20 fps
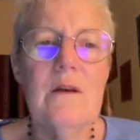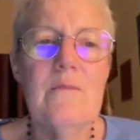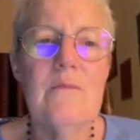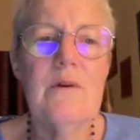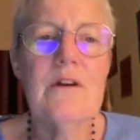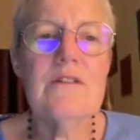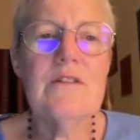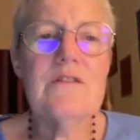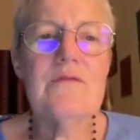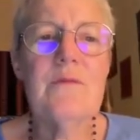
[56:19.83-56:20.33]

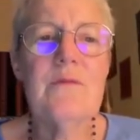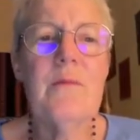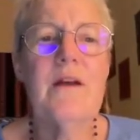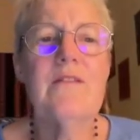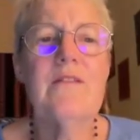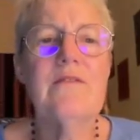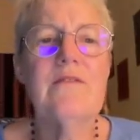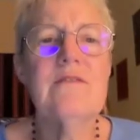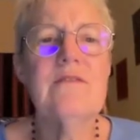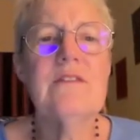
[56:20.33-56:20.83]
Prayers for my
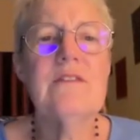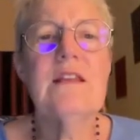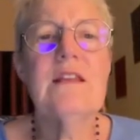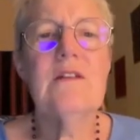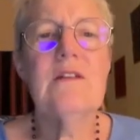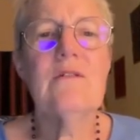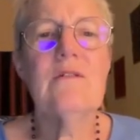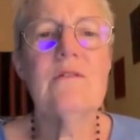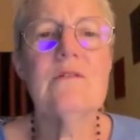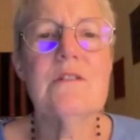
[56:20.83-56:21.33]

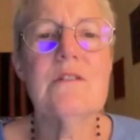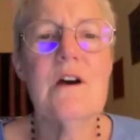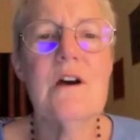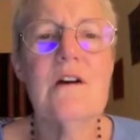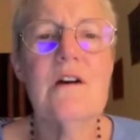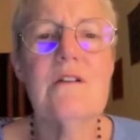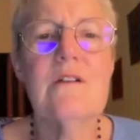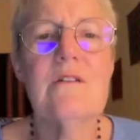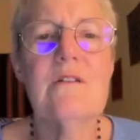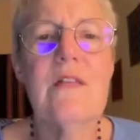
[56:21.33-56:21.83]
15-year-old
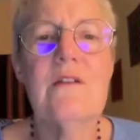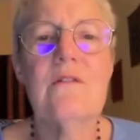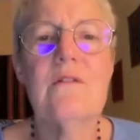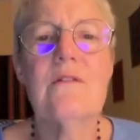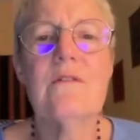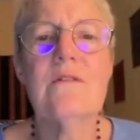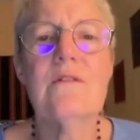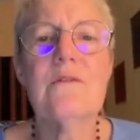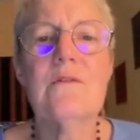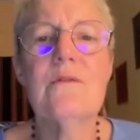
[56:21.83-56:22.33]
daughter that her
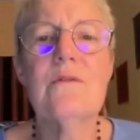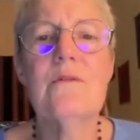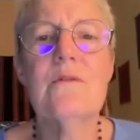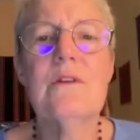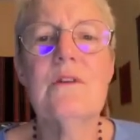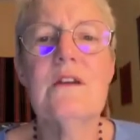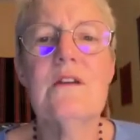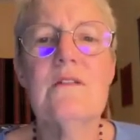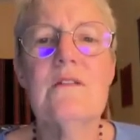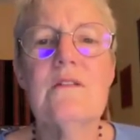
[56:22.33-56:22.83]
school
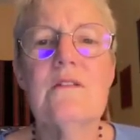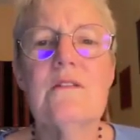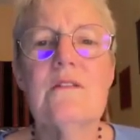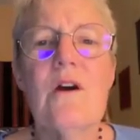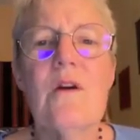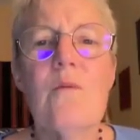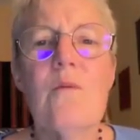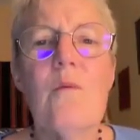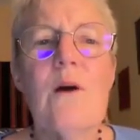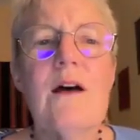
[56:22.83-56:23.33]
year
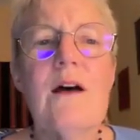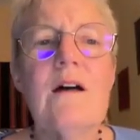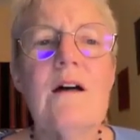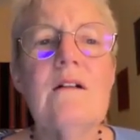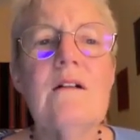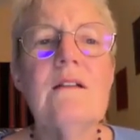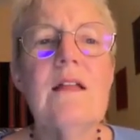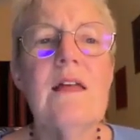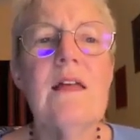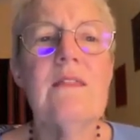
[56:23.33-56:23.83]
start
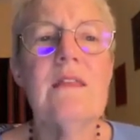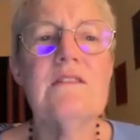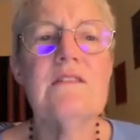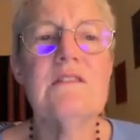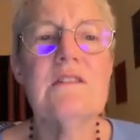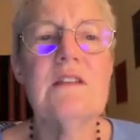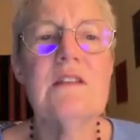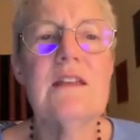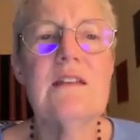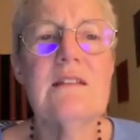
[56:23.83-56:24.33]
well and that
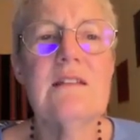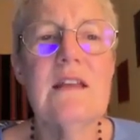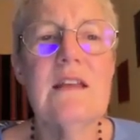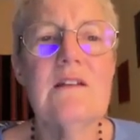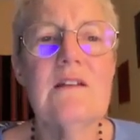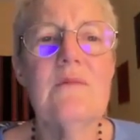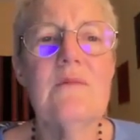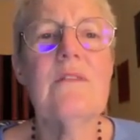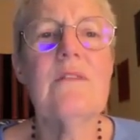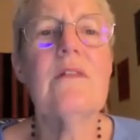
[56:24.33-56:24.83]
she
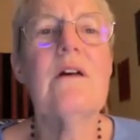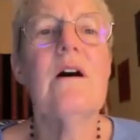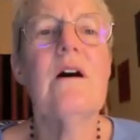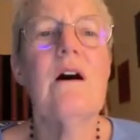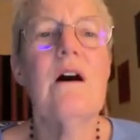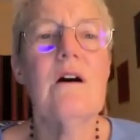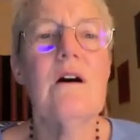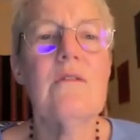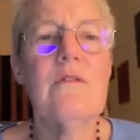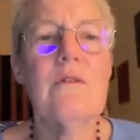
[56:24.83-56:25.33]
connect with
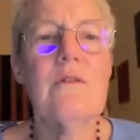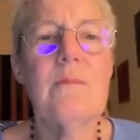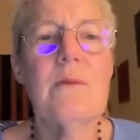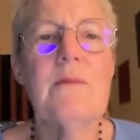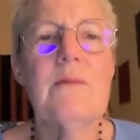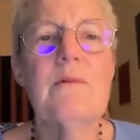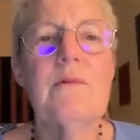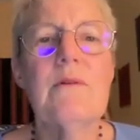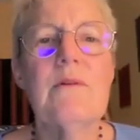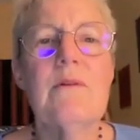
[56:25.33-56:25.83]
other
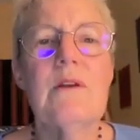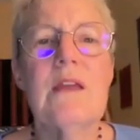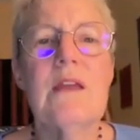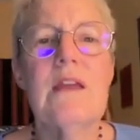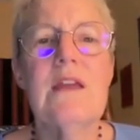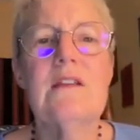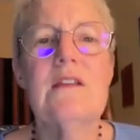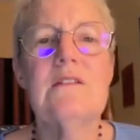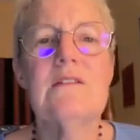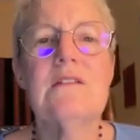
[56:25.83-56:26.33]
people her
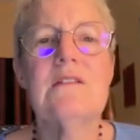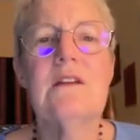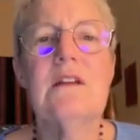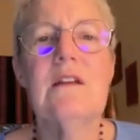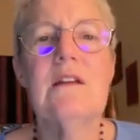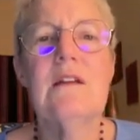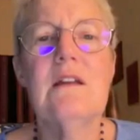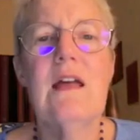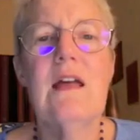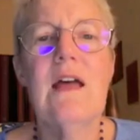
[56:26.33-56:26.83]
age
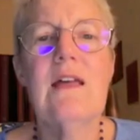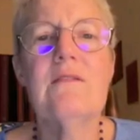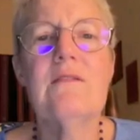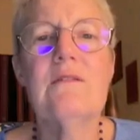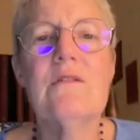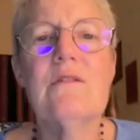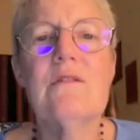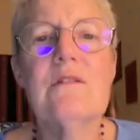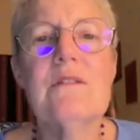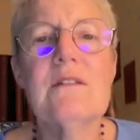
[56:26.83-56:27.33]
and
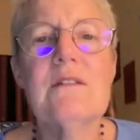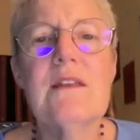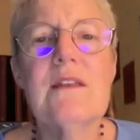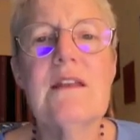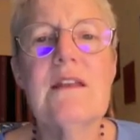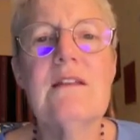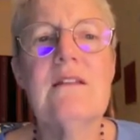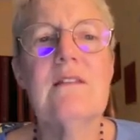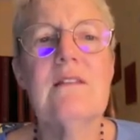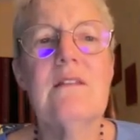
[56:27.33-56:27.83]
learn to get
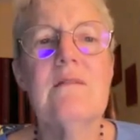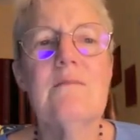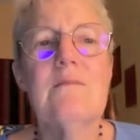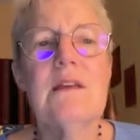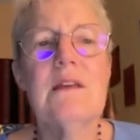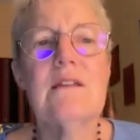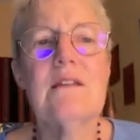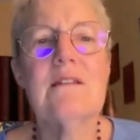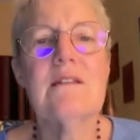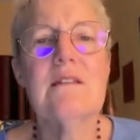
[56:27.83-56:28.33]
into the
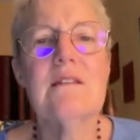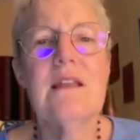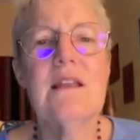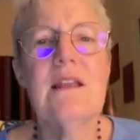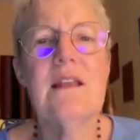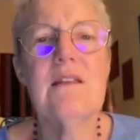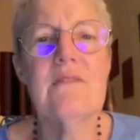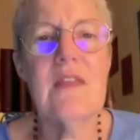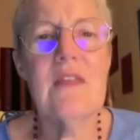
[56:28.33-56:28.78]
mix and have